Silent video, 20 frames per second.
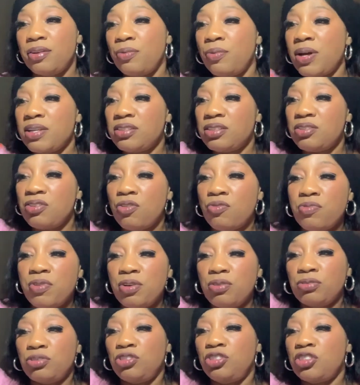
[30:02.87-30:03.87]
There wasn't no
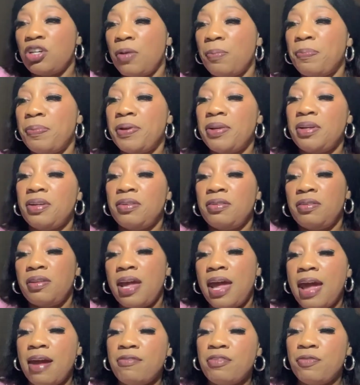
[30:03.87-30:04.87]
real jumping and
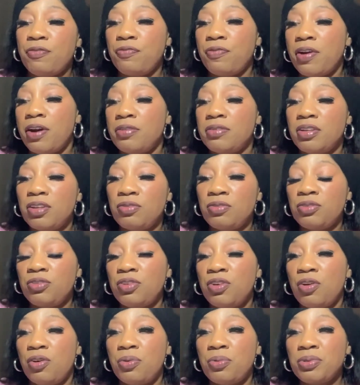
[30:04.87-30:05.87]
having fun.
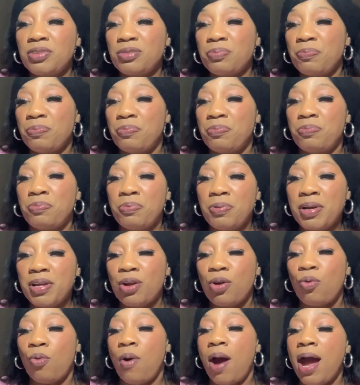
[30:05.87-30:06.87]
You know, it was pretty
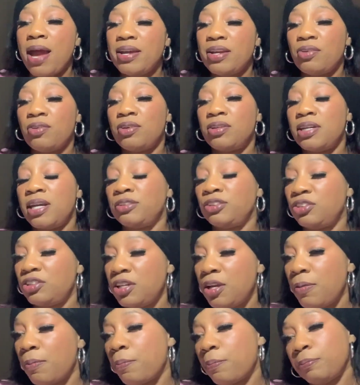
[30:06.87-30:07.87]
quiet on that
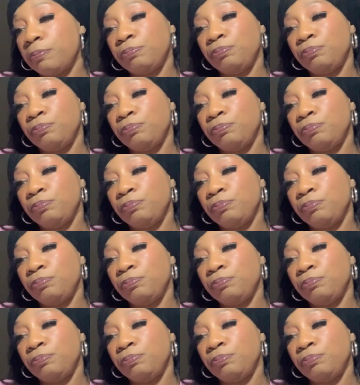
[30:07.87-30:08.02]
ship.